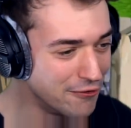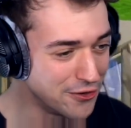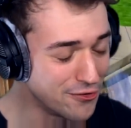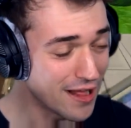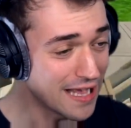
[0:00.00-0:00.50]

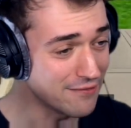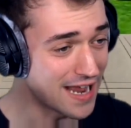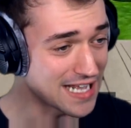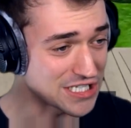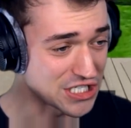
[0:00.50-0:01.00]
dude, I even
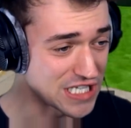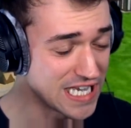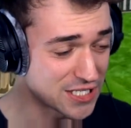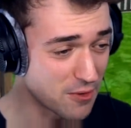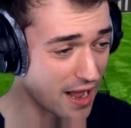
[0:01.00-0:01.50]
had to
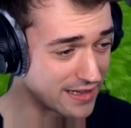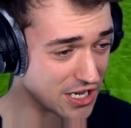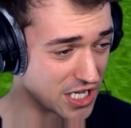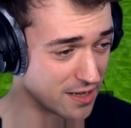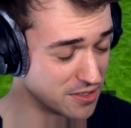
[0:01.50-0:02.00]
sneeze right
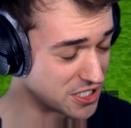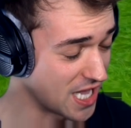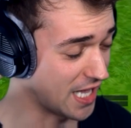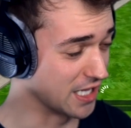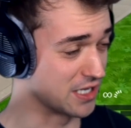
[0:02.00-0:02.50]
there. Give me a
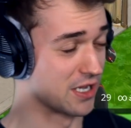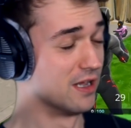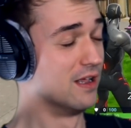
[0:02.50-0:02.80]
second.